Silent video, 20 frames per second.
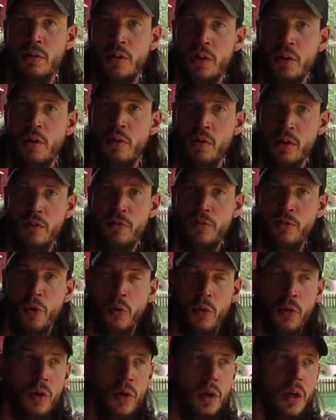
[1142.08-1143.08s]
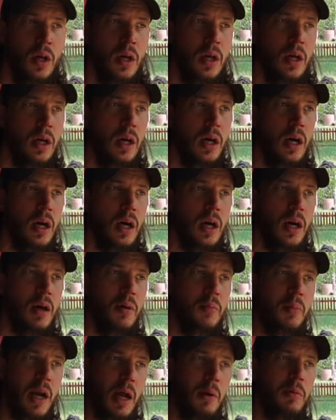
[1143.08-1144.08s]
you know it's full.
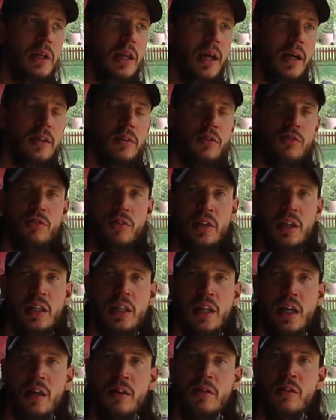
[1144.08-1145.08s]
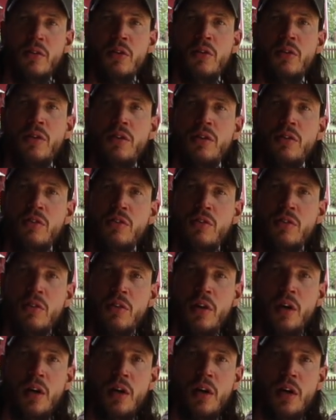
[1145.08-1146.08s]
But I would like to see that it
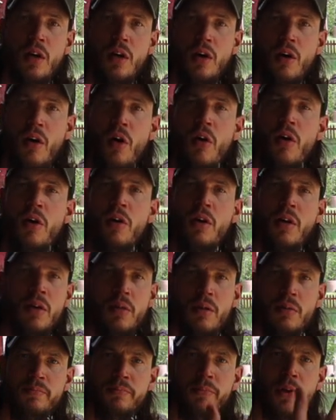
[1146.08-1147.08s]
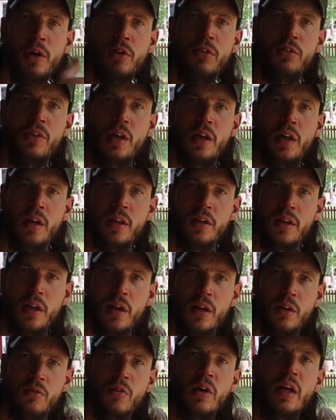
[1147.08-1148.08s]
turns how do you say
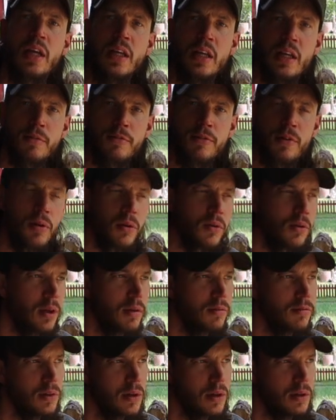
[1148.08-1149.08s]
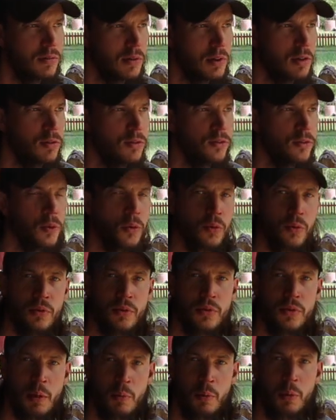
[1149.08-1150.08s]
it, green if it's full.
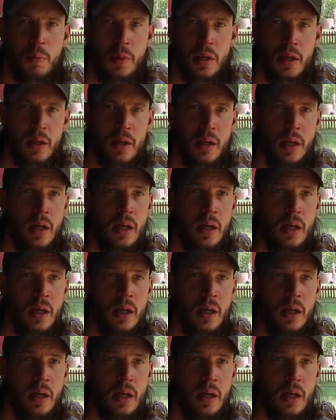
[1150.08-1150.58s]
That would be,